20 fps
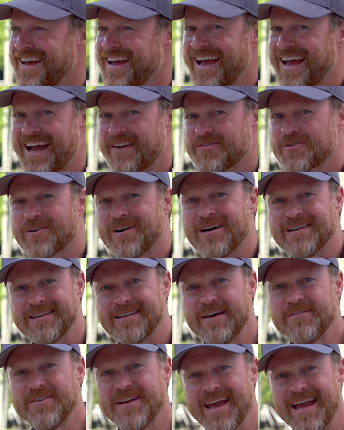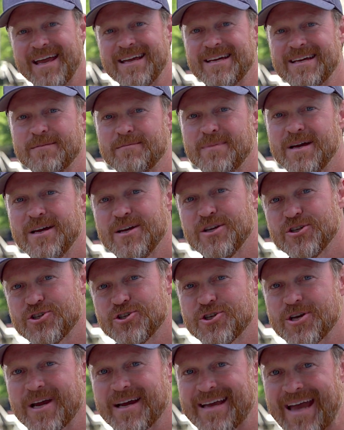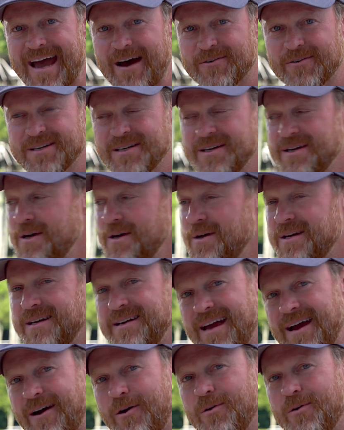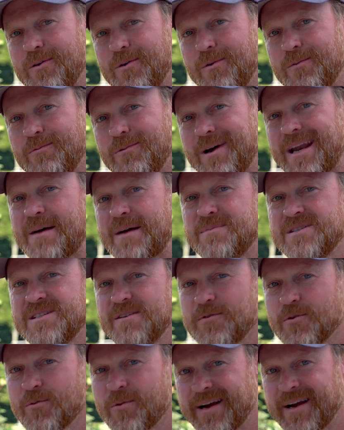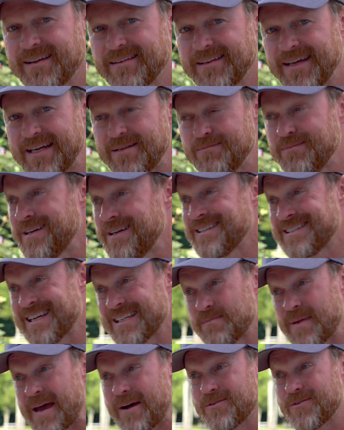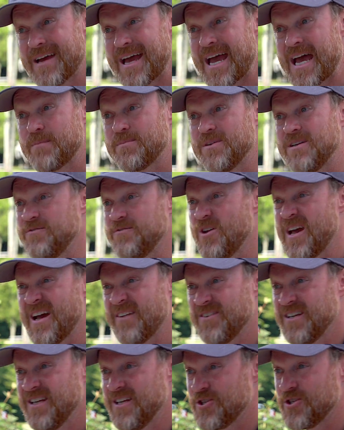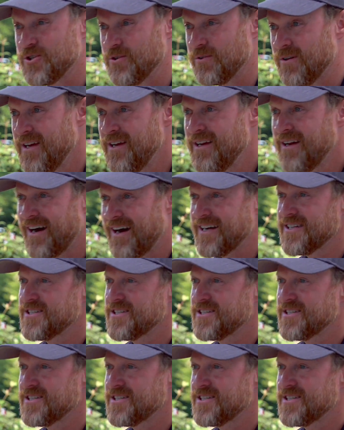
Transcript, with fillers: after eleven A M checkout. Now, what happens if you're running late? Because that's bound to happen if you have an issue. I